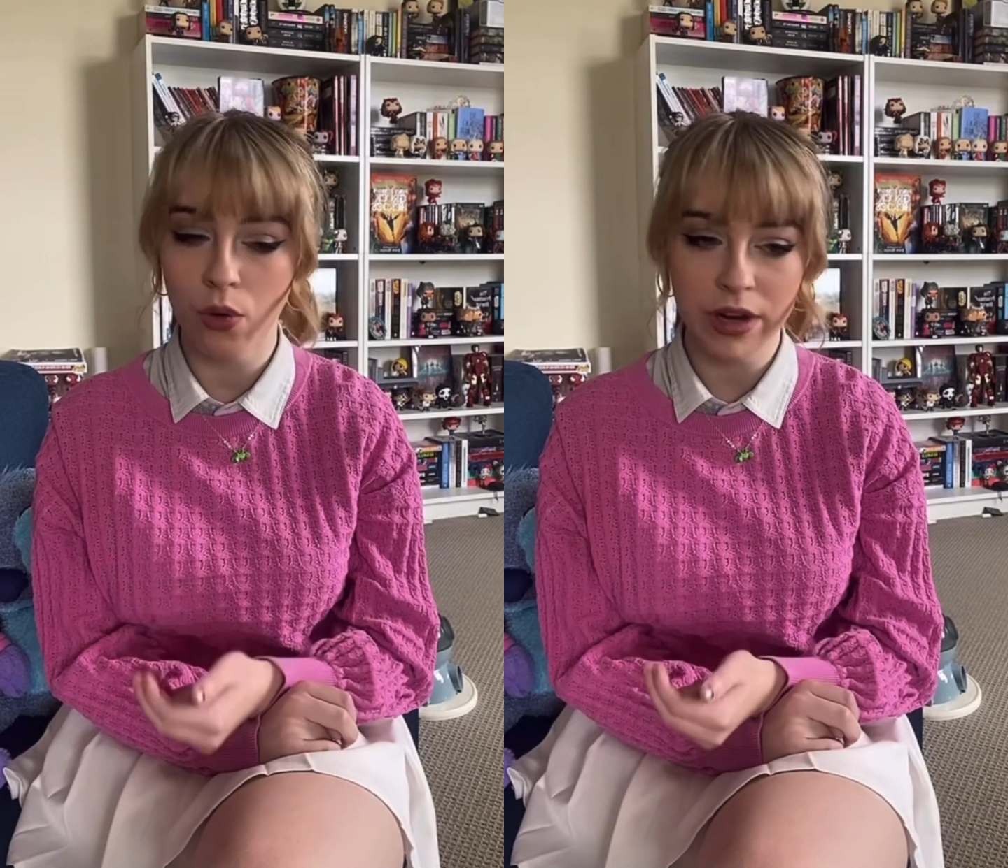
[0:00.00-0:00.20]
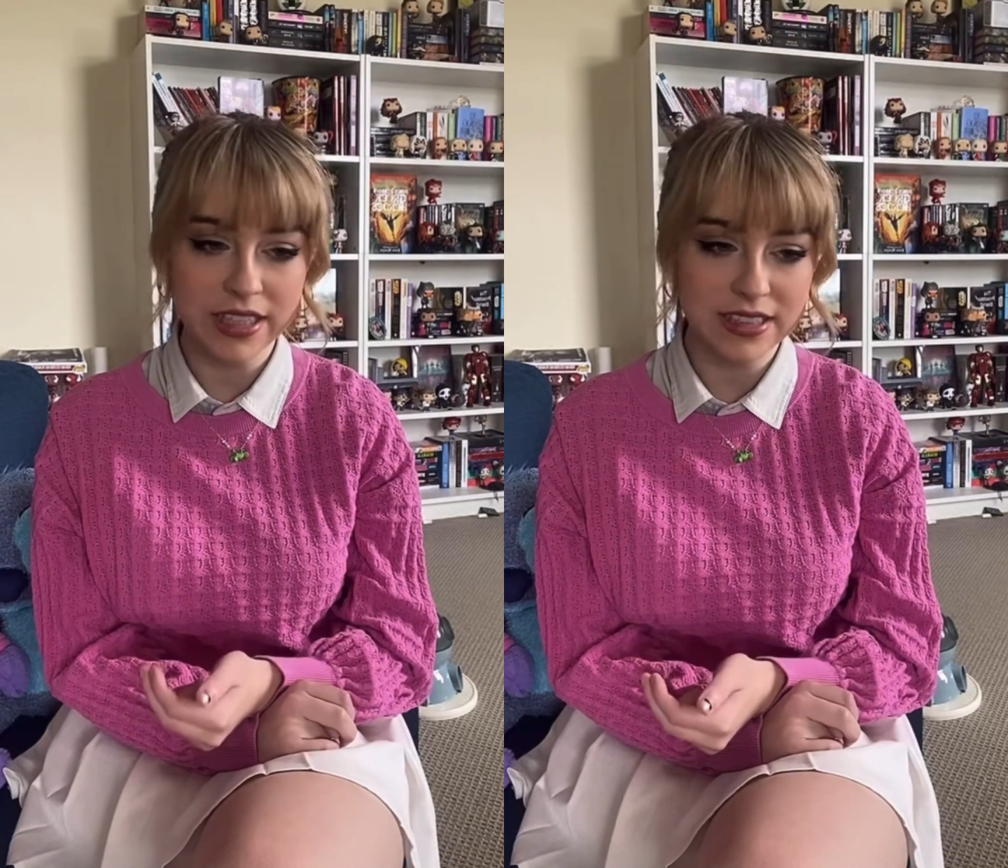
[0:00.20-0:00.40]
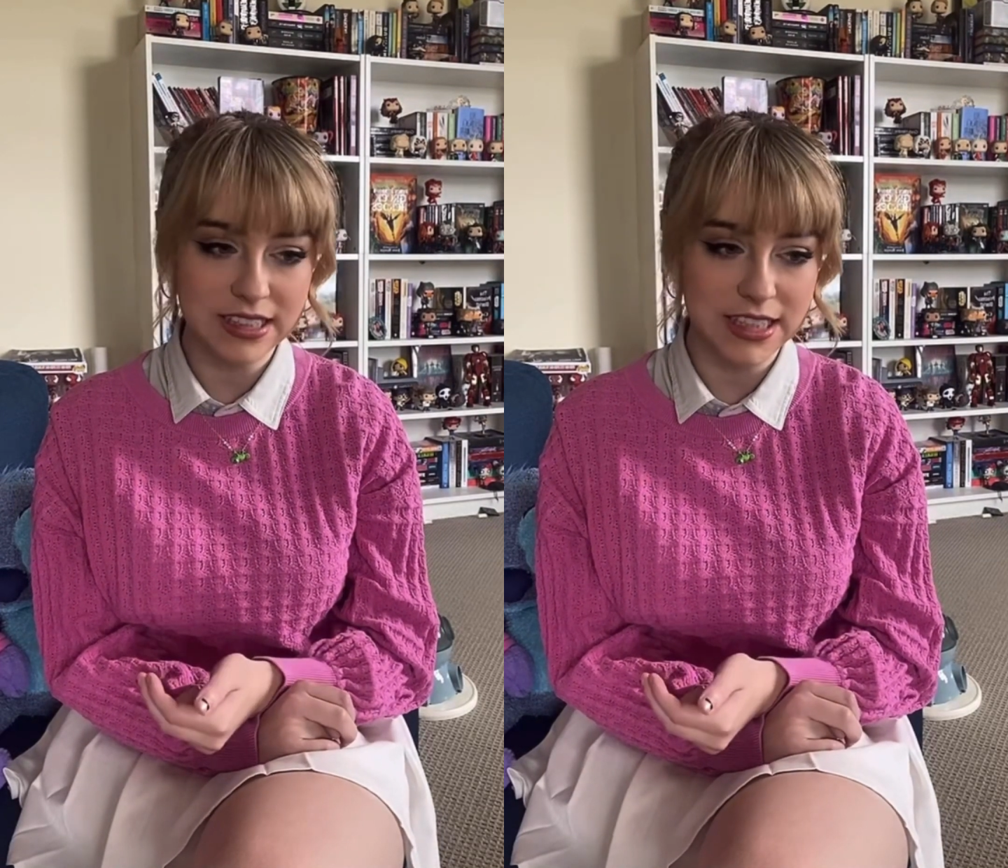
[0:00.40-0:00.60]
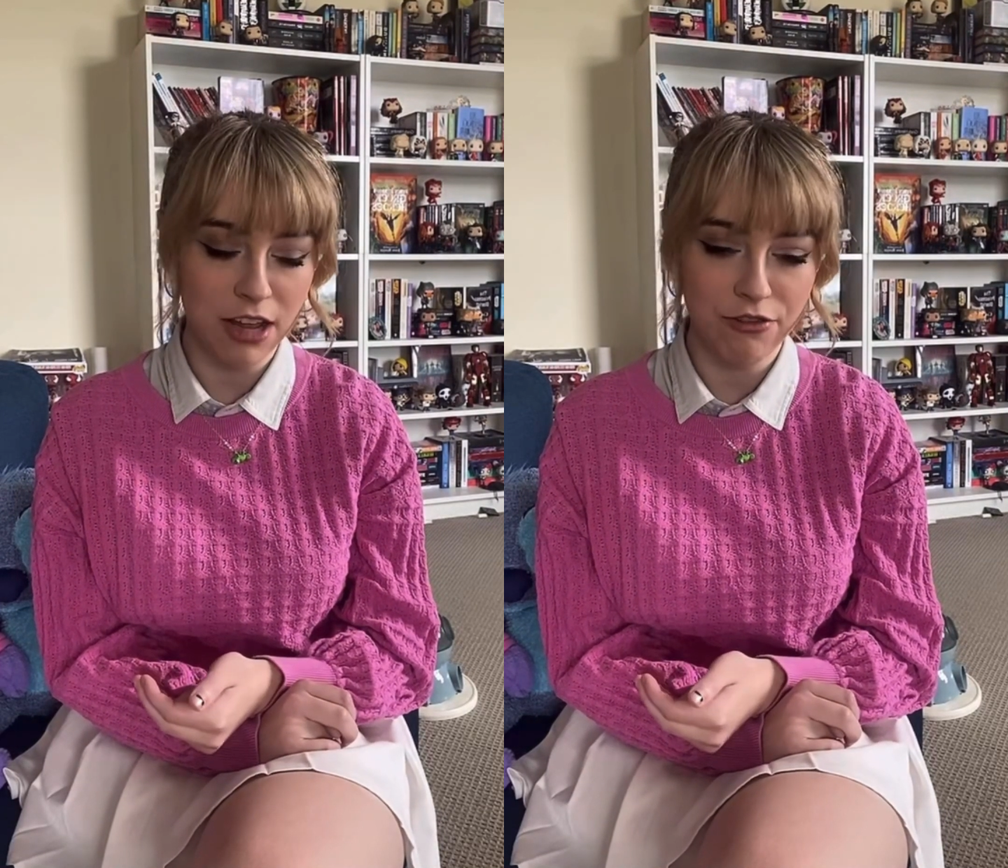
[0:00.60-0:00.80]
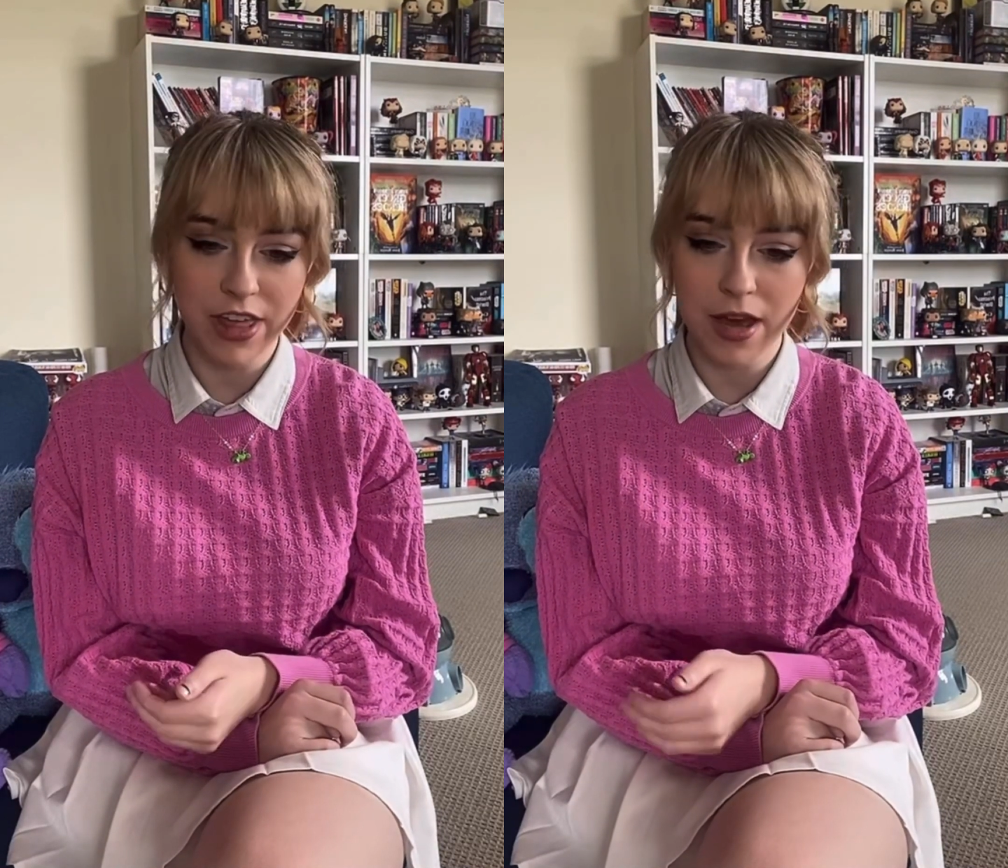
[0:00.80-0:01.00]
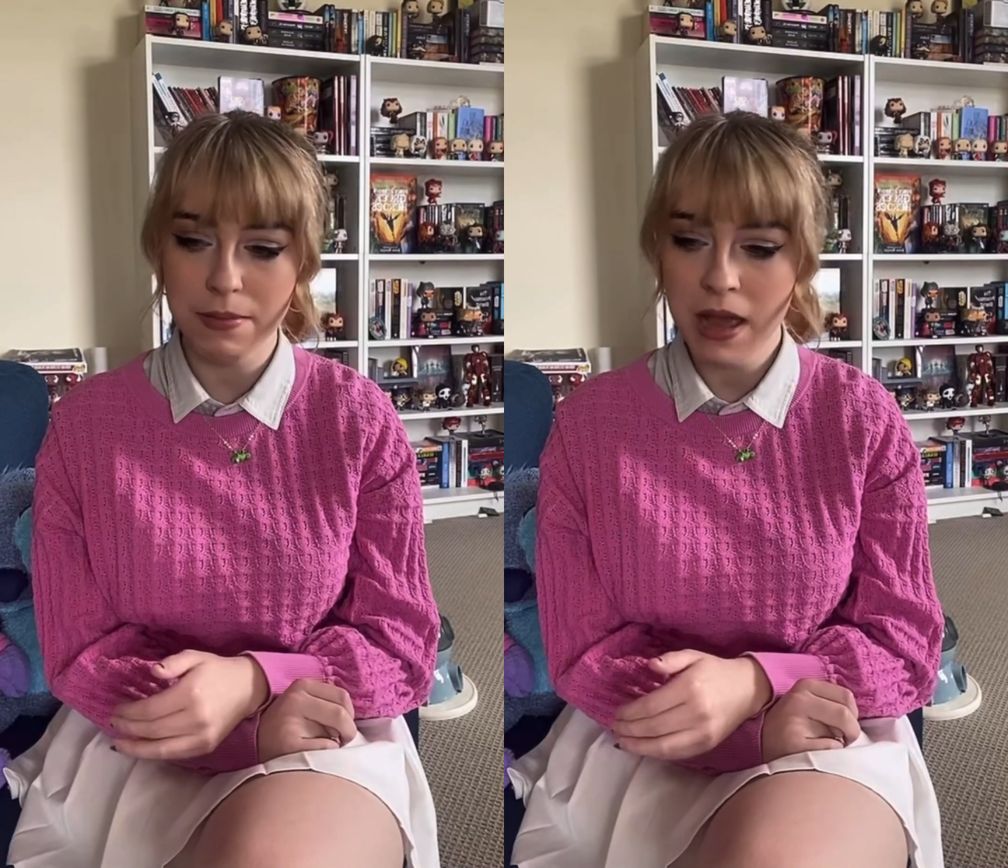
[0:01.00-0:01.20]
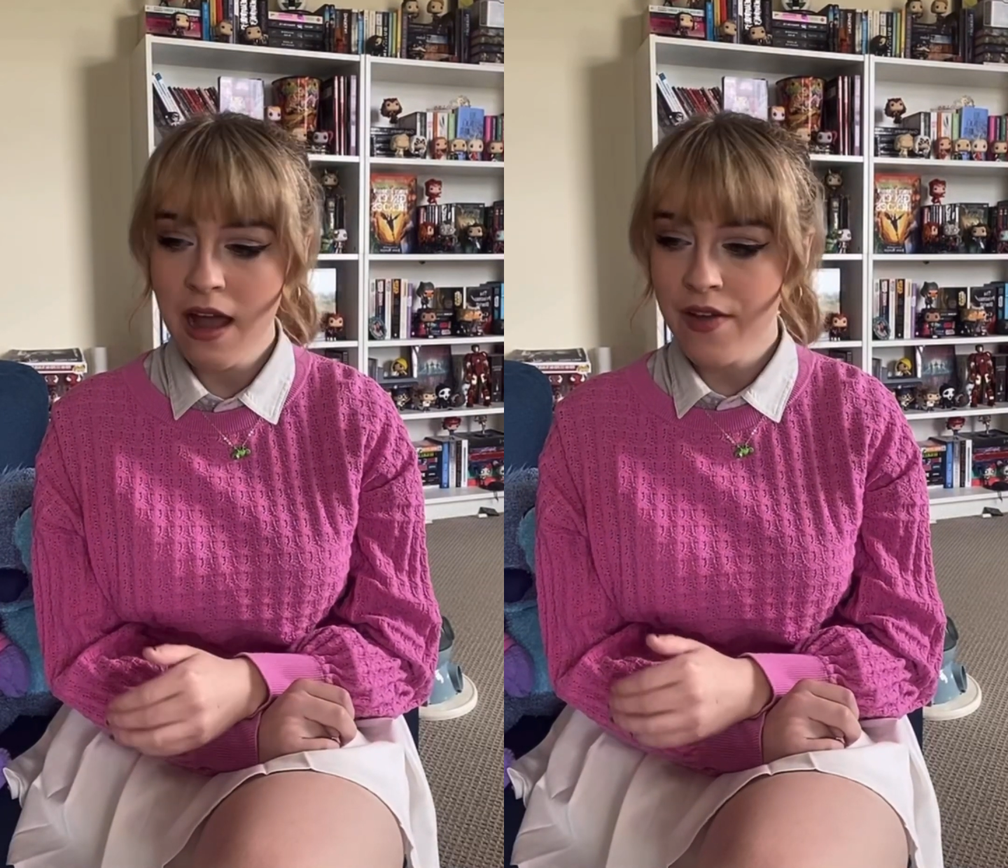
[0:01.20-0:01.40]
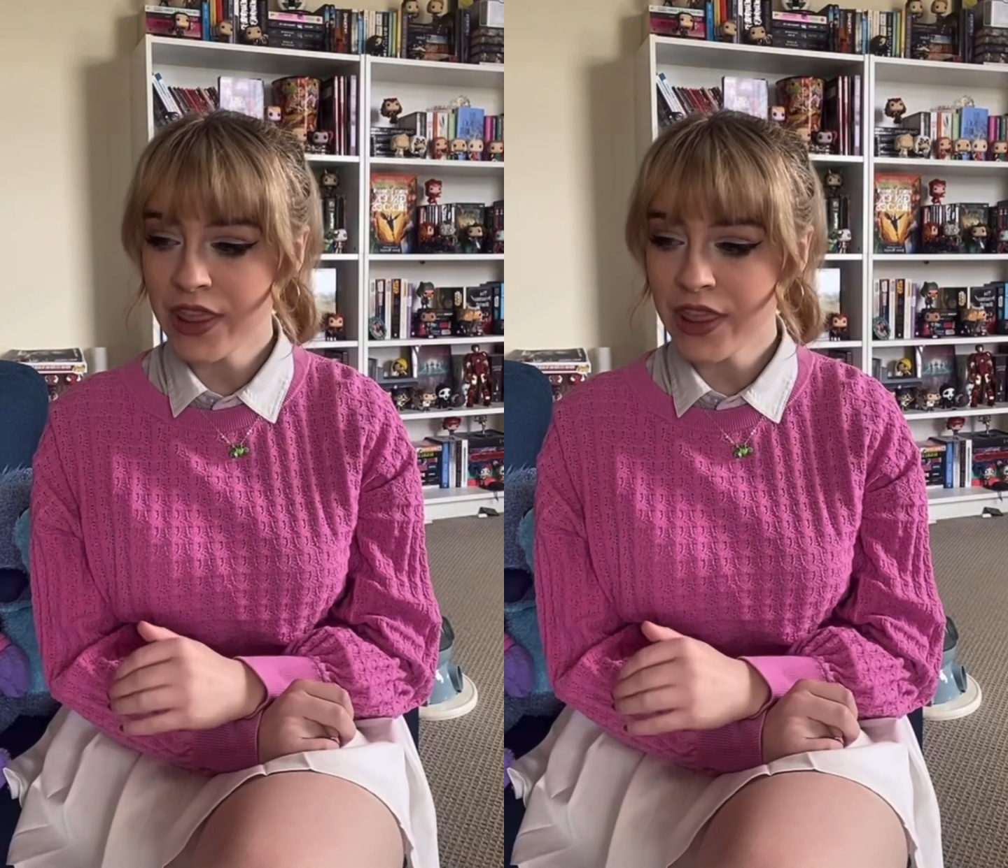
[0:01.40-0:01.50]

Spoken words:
audiences love them.